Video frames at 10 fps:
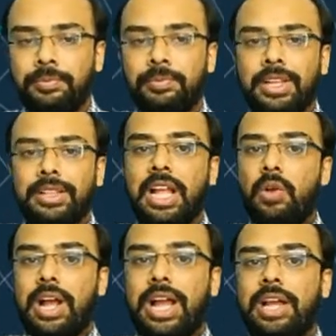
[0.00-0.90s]

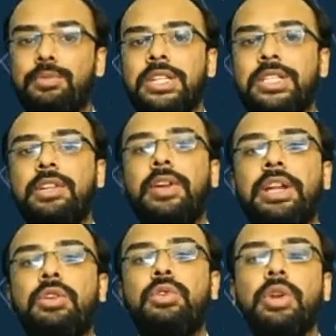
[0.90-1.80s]
Now I have
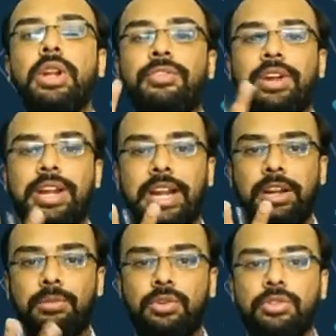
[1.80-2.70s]
specified two different
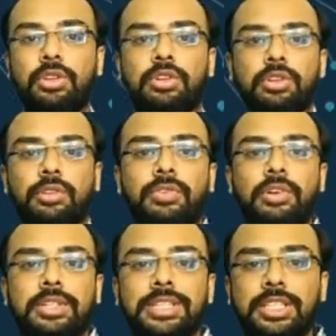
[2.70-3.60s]
attributes. So the
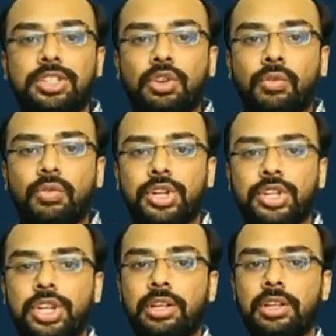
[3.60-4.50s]
first is your
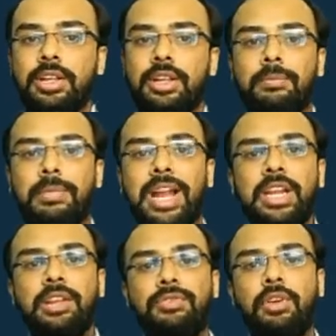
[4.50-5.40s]
version. By
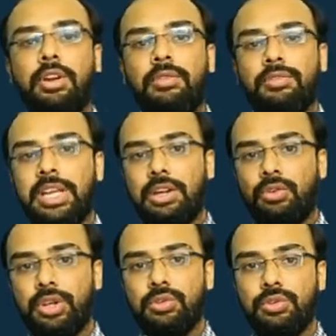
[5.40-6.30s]
default we are
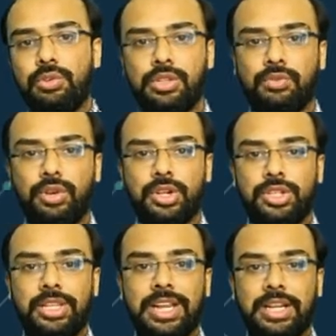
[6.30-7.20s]
going to use this
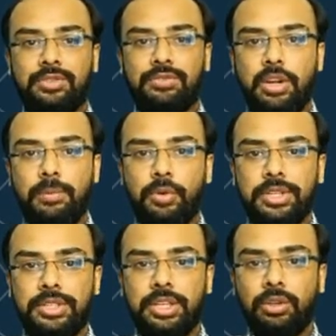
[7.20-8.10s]
version, that is
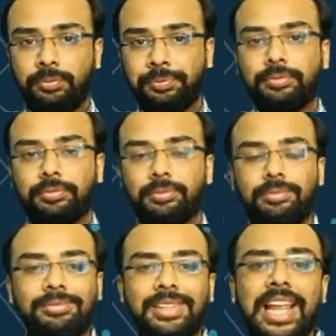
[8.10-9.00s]
1.0.
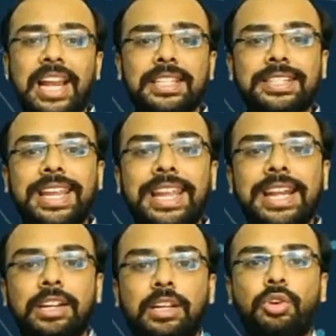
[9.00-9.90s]
And the second
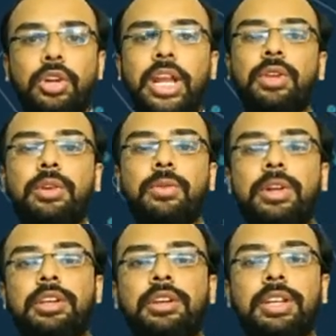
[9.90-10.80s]
attribute I have given
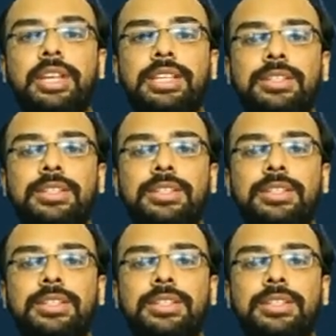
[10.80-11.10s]
here is